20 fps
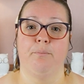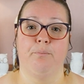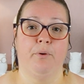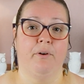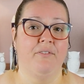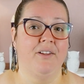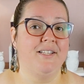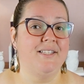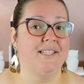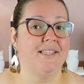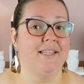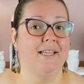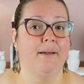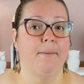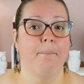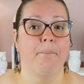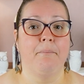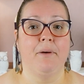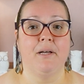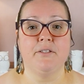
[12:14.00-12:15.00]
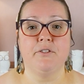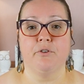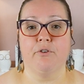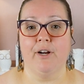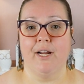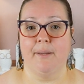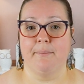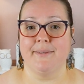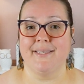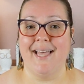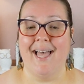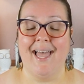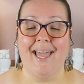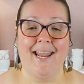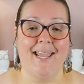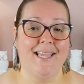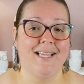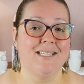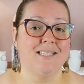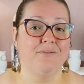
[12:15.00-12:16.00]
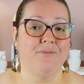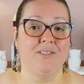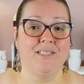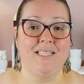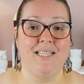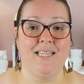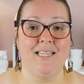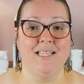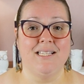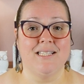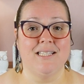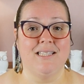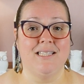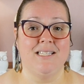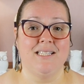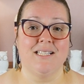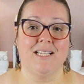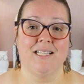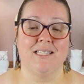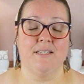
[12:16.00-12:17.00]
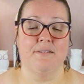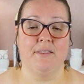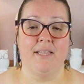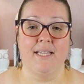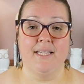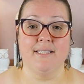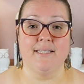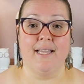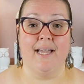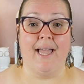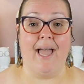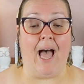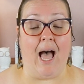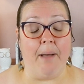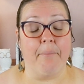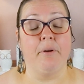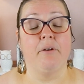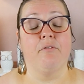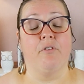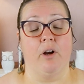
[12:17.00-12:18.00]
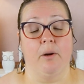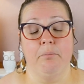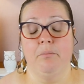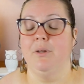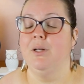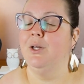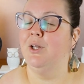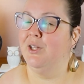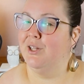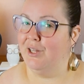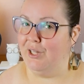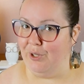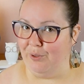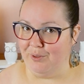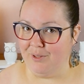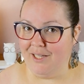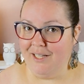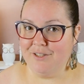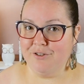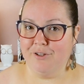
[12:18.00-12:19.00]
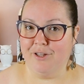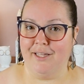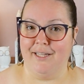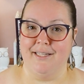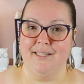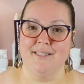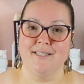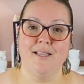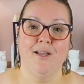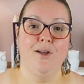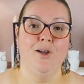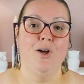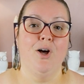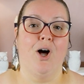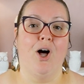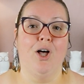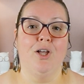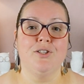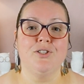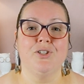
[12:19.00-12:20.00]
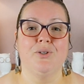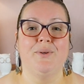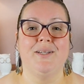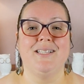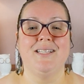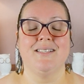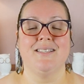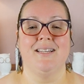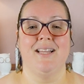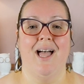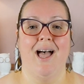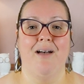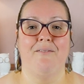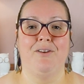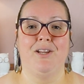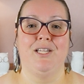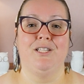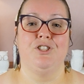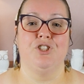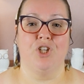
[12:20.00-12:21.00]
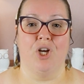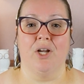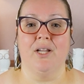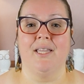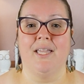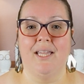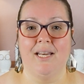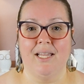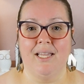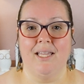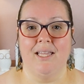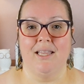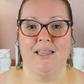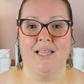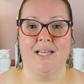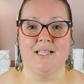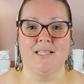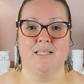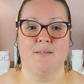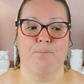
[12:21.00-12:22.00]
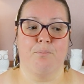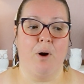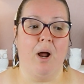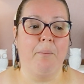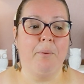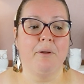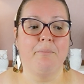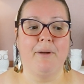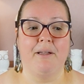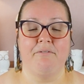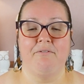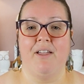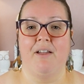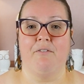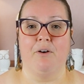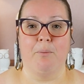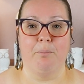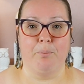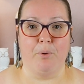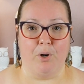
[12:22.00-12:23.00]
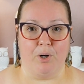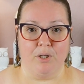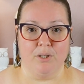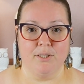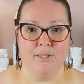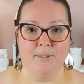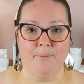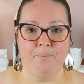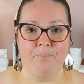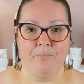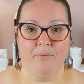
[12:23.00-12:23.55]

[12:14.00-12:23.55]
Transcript: preventing the muscle cramps, headaches, fatigues, and these kinds of things that happen from low electrolytes. Also, it doesn't have any junk in it, and that's probably my favorite part.